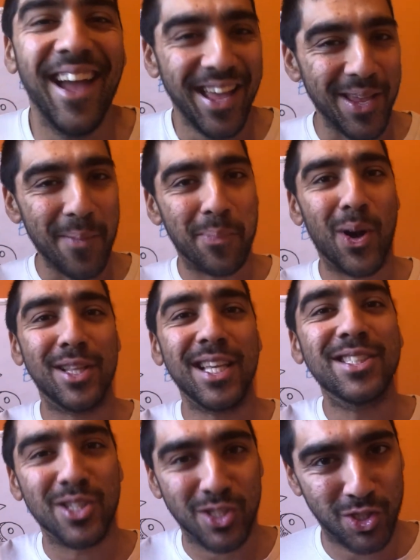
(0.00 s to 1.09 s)
Your
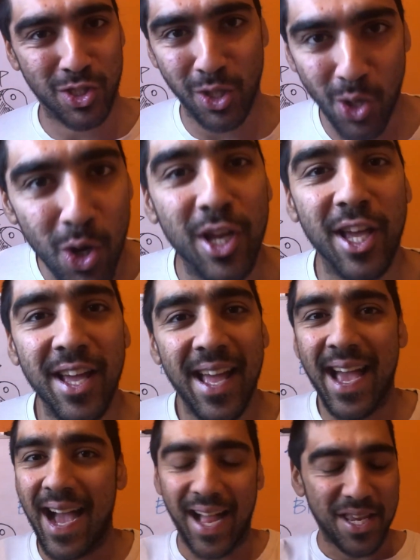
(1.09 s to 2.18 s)
body's a slug
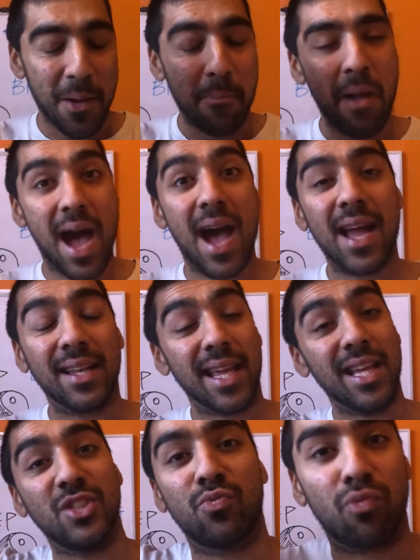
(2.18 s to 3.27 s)
and your mind
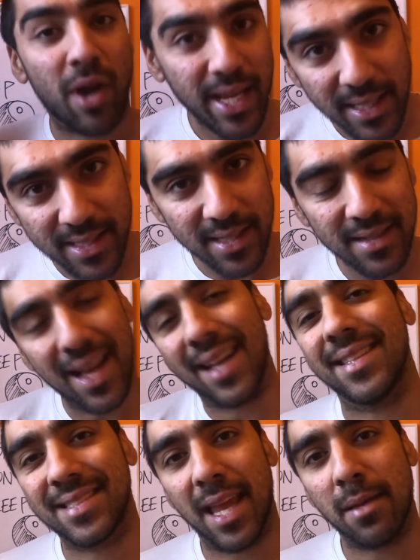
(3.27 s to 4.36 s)
is racing at
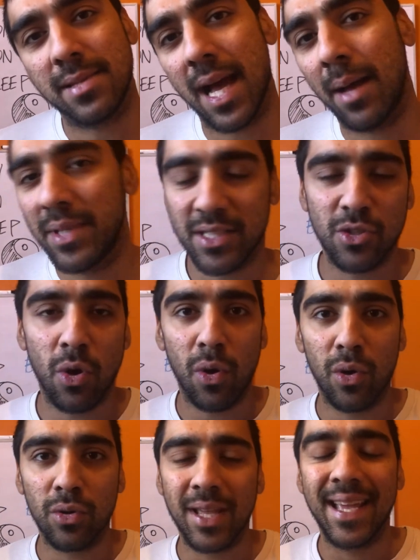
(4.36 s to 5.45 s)
the same time. This is
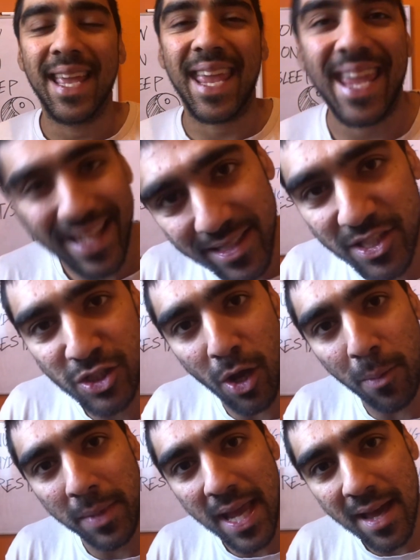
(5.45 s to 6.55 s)
called
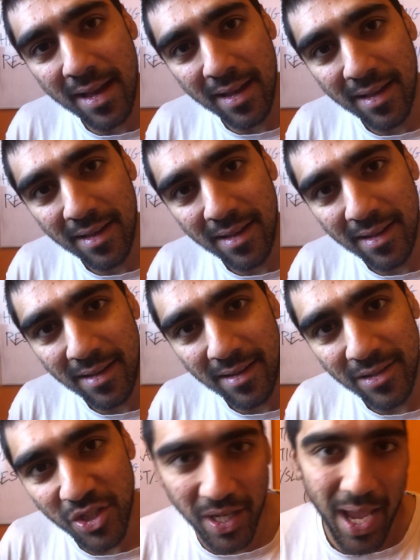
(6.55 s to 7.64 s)
insomnia.
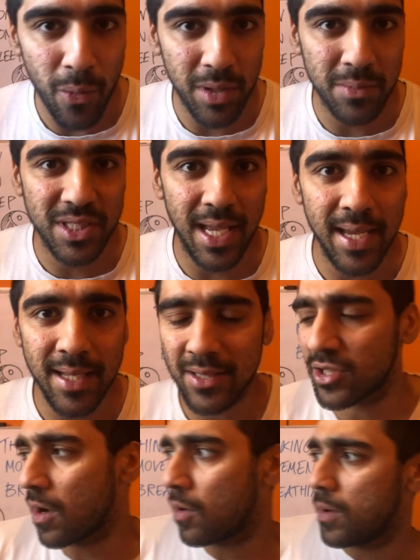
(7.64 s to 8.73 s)
Do you get what I'm saying?
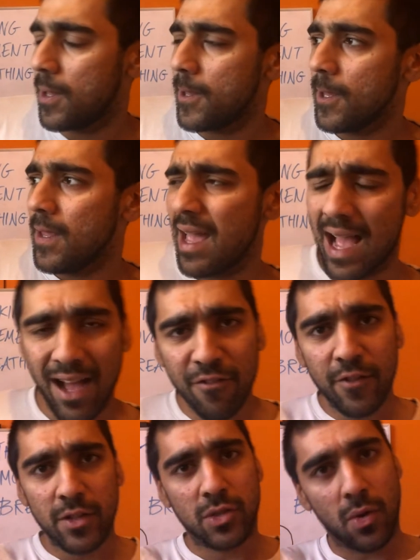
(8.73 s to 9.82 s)
So I've